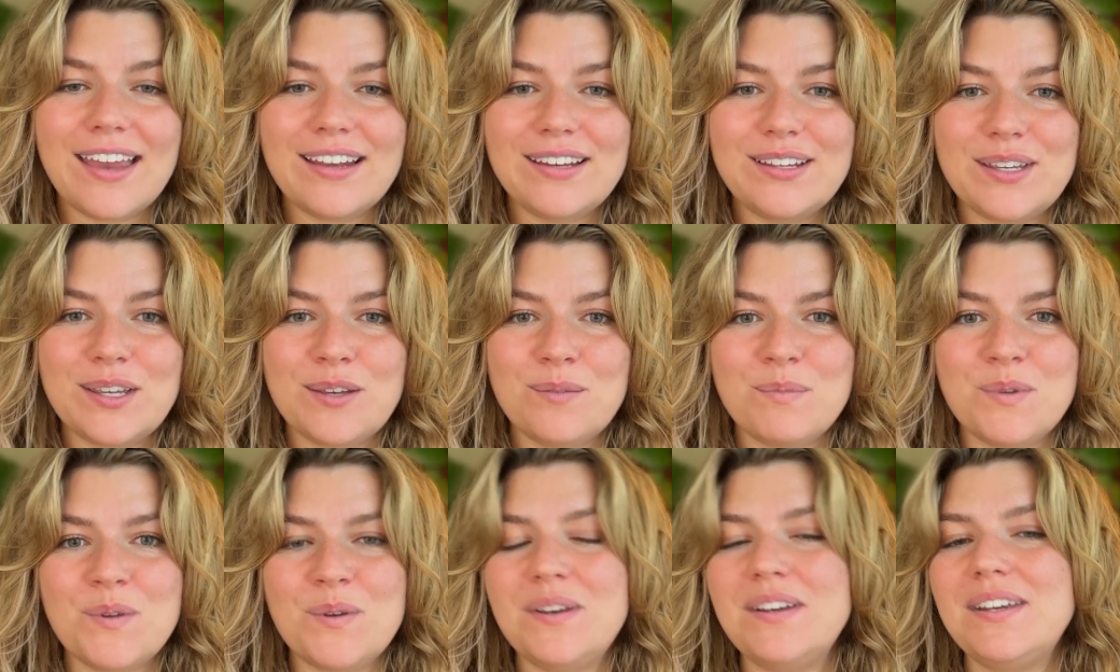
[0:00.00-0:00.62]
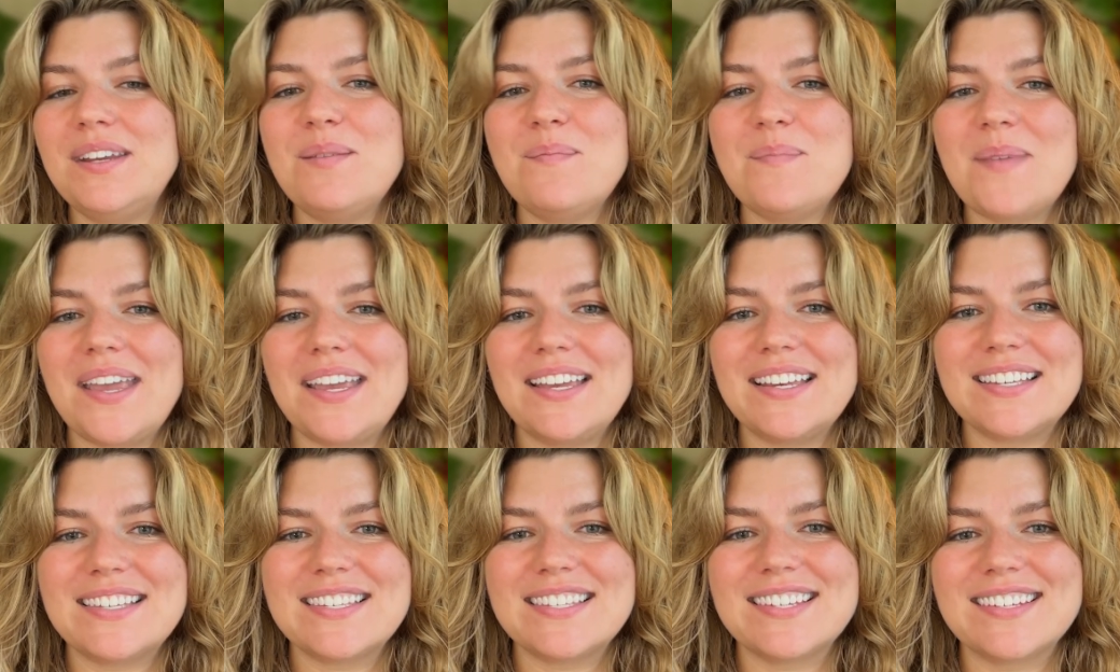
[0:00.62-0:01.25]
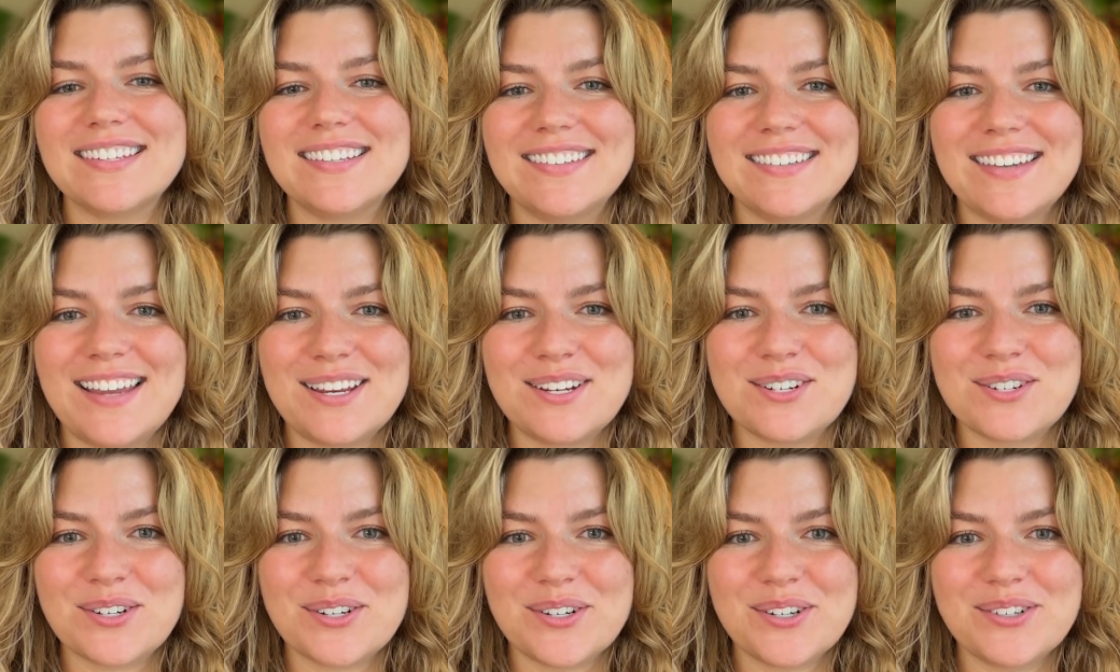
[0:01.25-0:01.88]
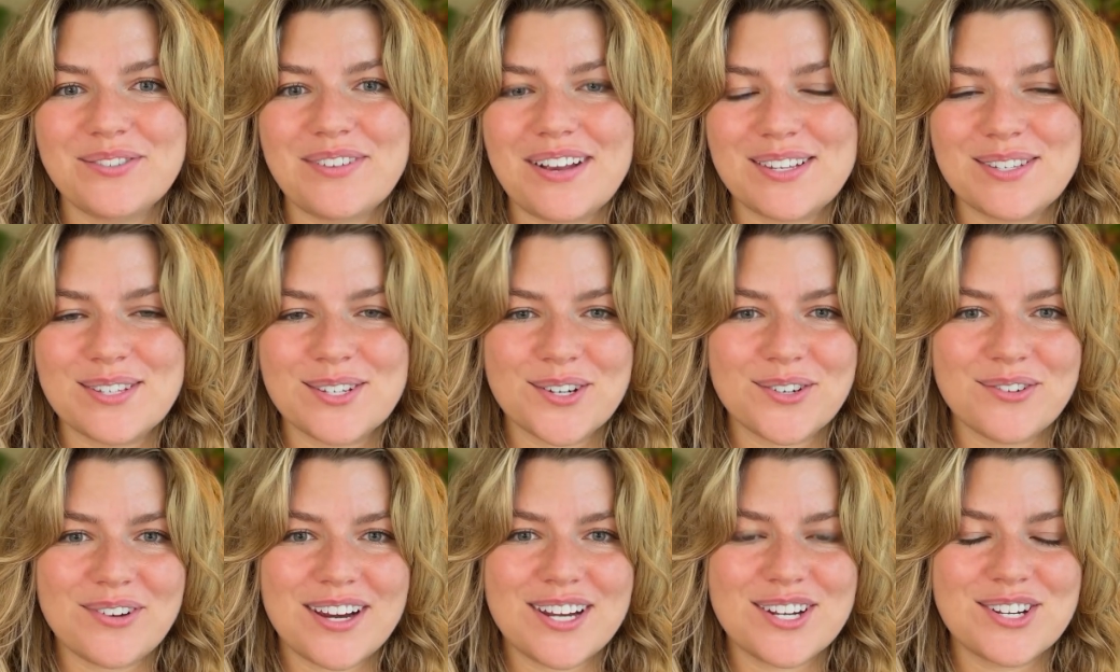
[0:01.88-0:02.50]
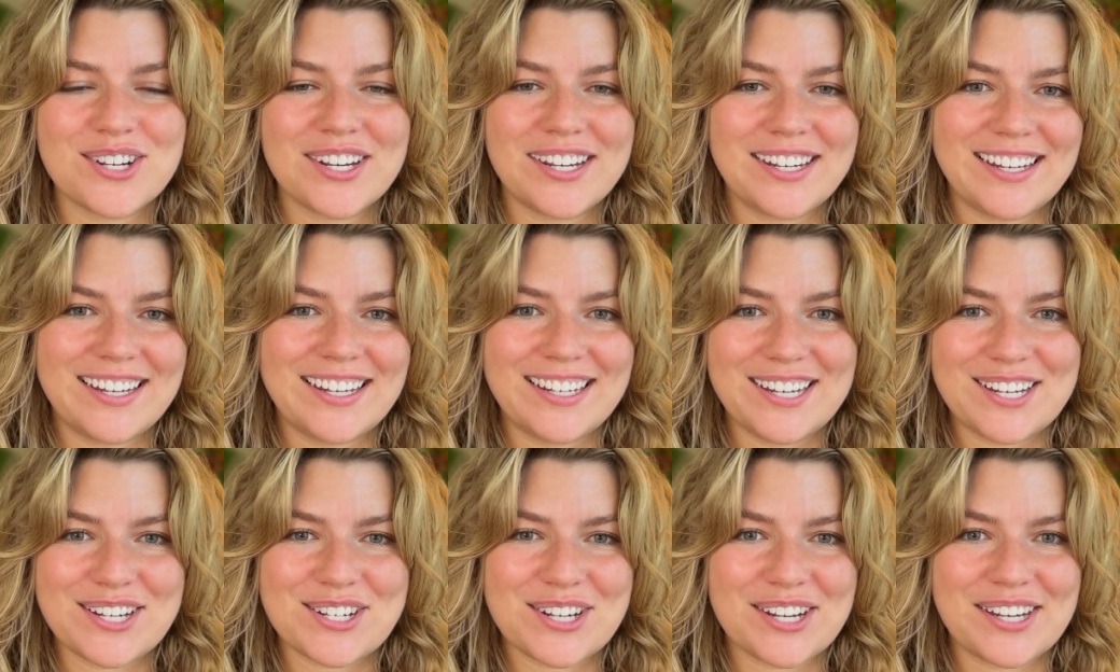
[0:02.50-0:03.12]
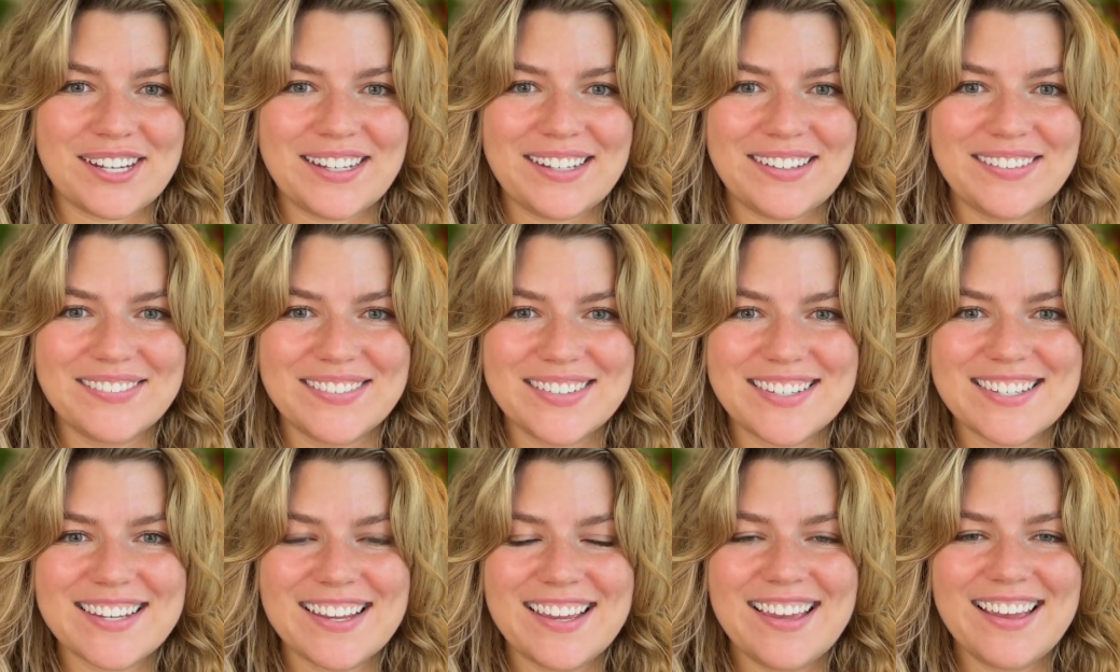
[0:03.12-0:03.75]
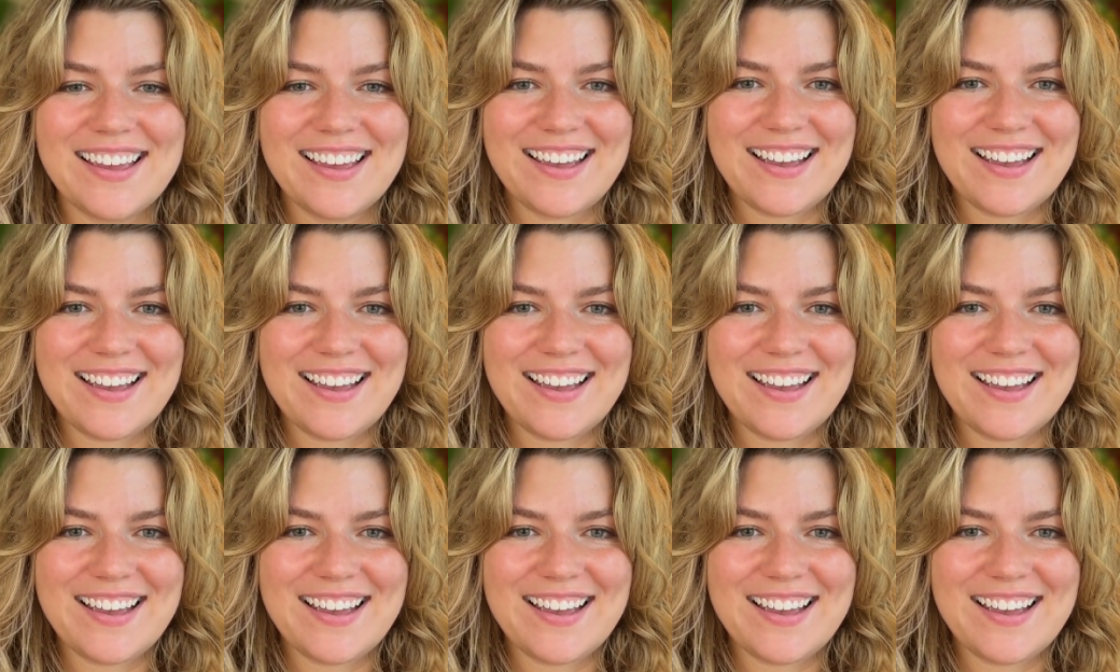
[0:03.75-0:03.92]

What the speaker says: and community-based nature restoration initiatives.